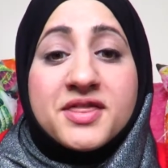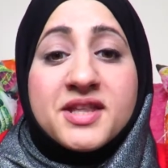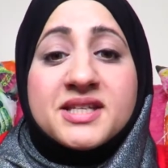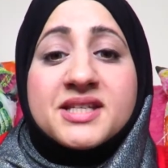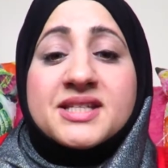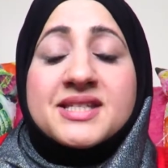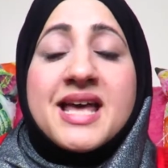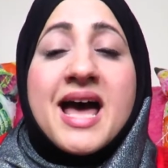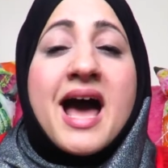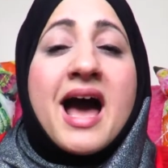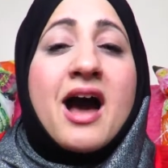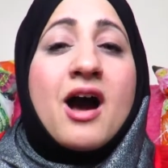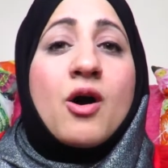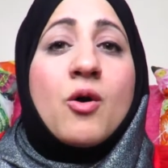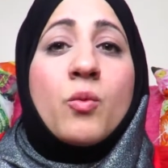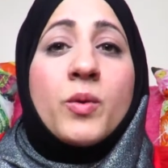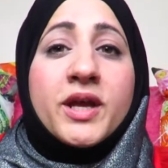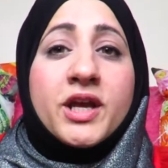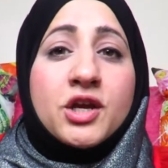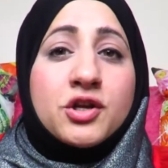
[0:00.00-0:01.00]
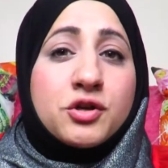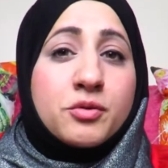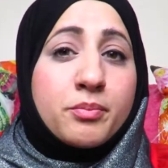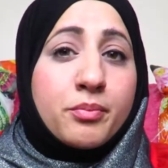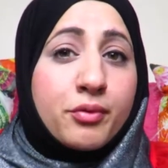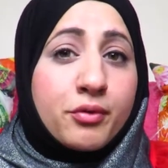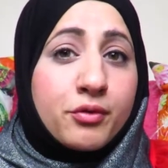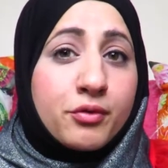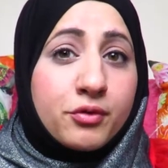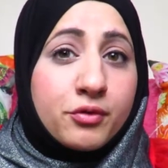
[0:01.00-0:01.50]
This is how we can
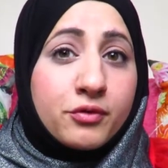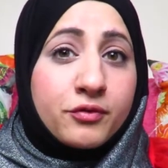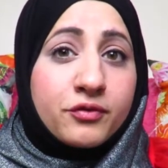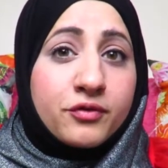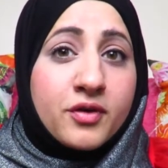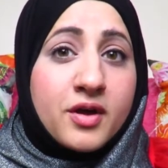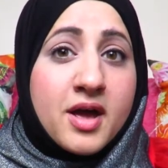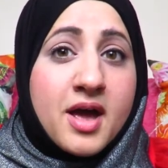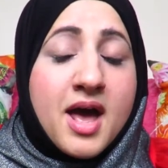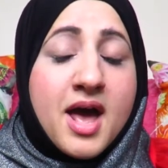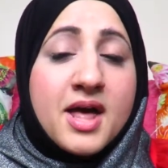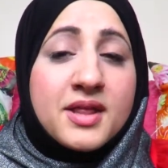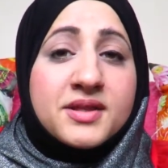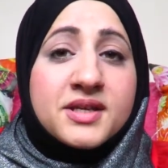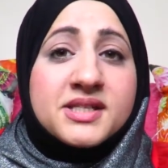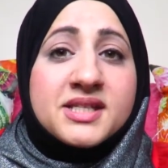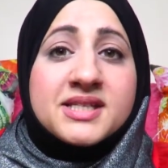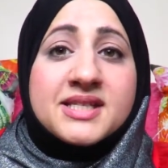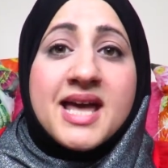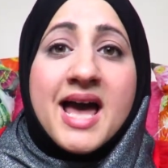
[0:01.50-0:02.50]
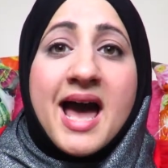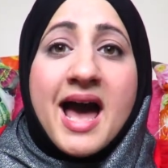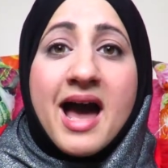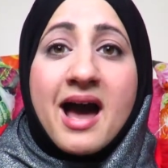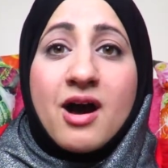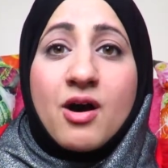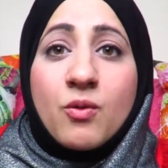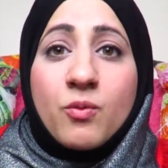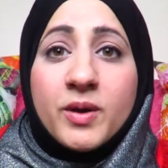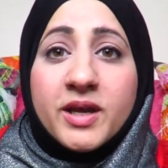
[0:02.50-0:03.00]
improve. This is
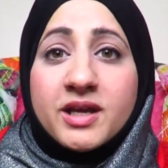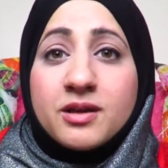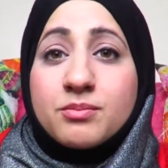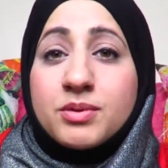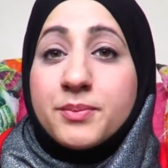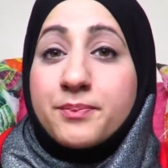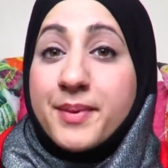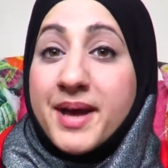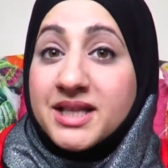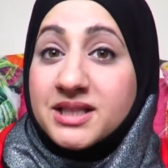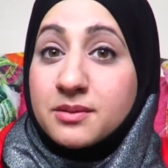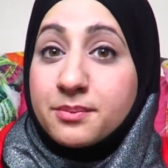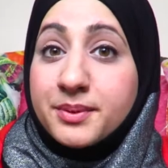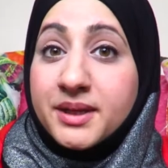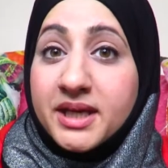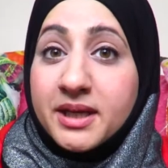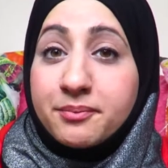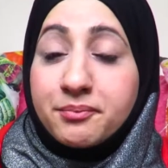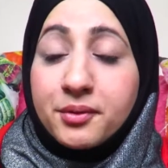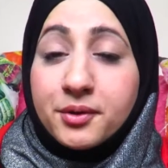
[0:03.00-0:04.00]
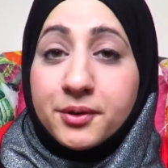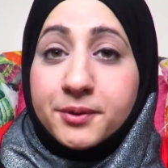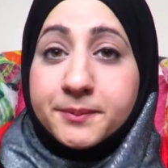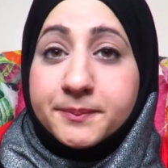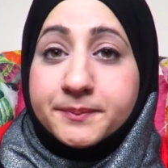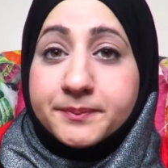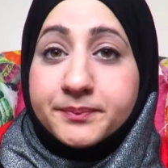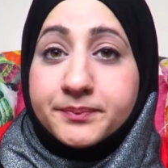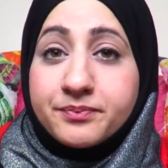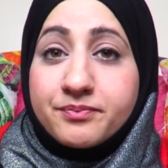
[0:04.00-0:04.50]
how we can be better people.
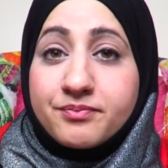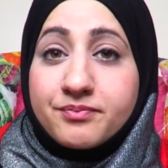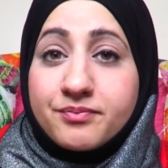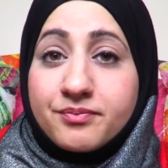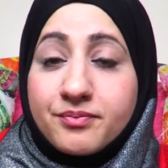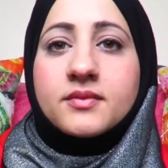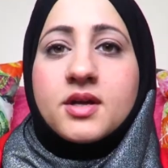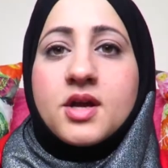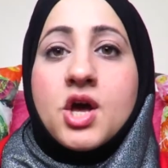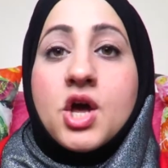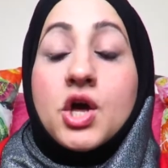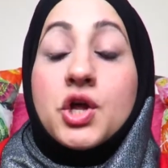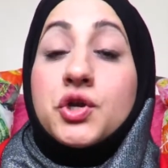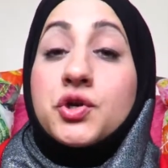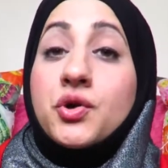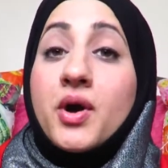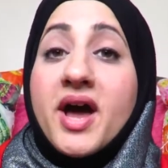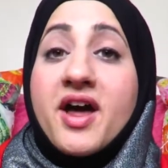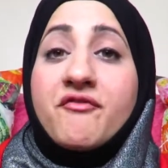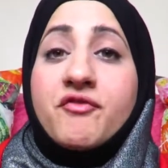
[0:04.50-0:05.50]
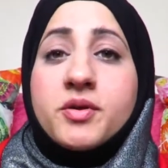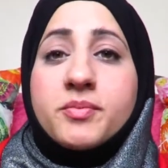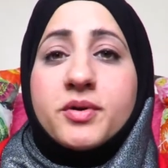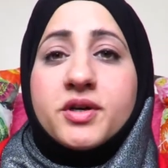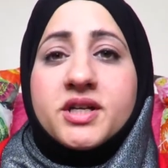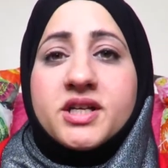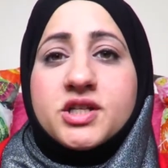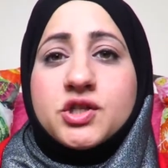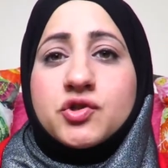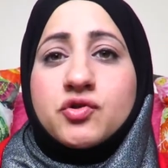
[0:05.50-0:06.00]
Not
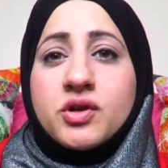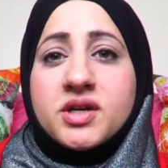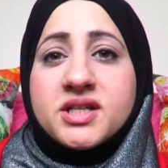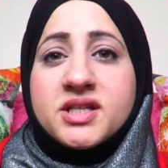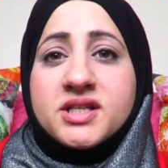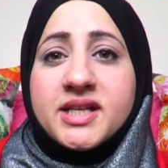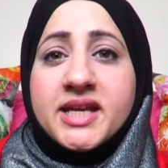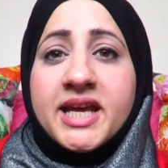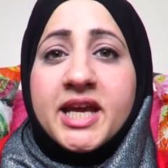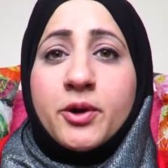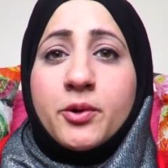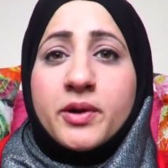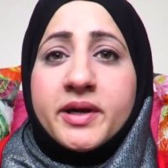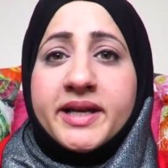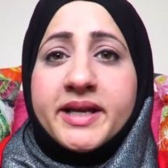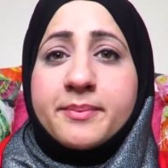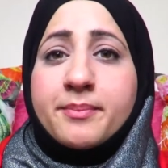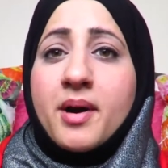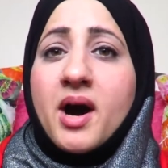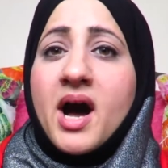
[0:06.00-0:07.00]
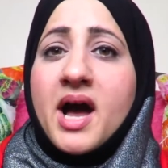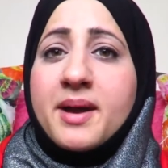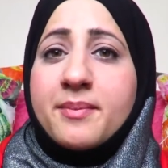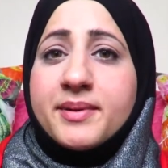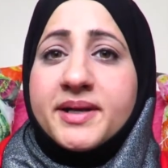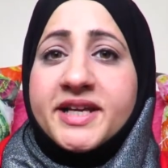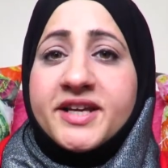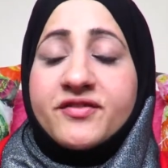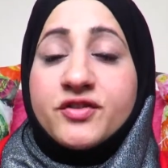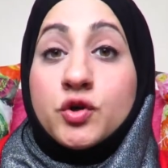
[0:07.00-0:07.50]
everybody is treated equally, but I
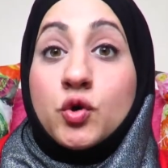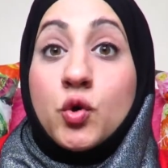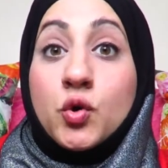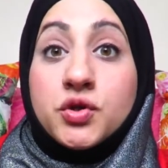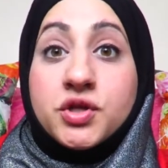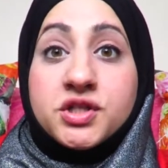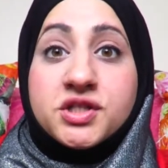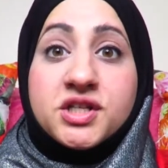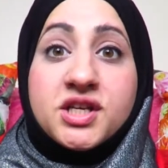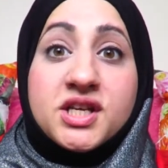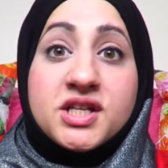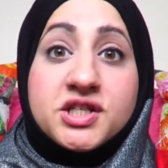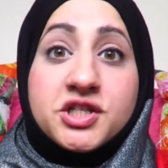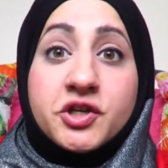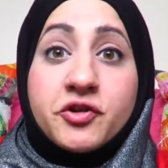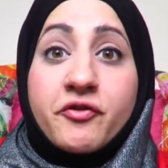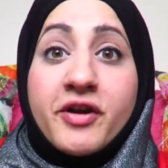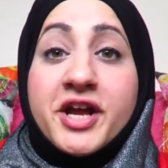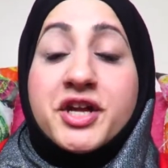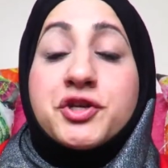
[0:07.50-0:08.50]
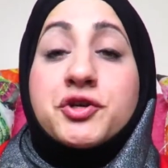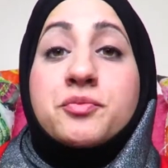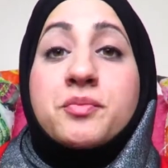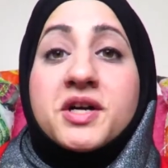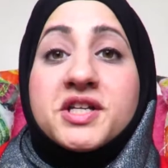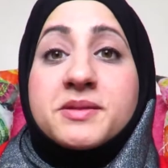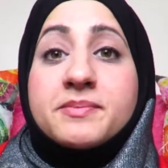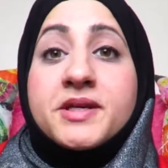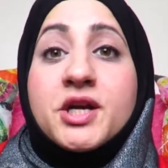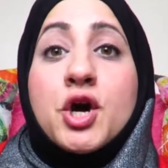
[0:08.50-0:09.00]
believe in order to integrate, you
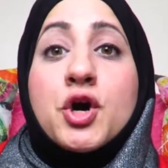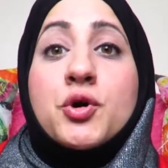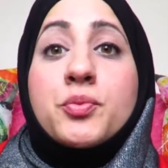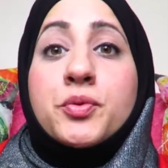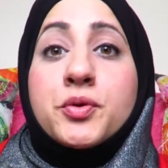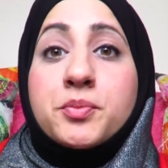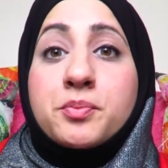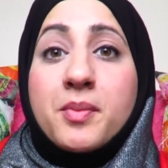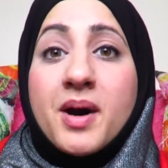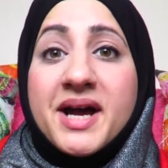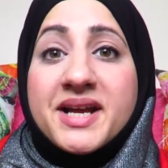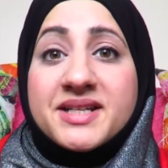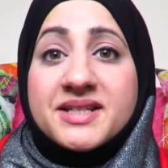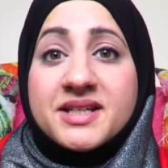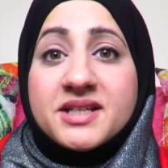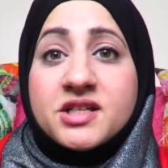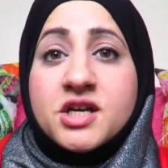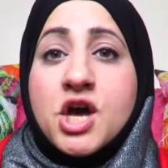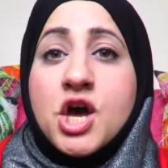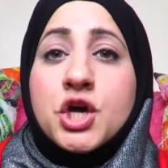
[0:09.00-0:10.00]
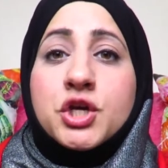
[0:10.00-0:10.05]
must be open-minded.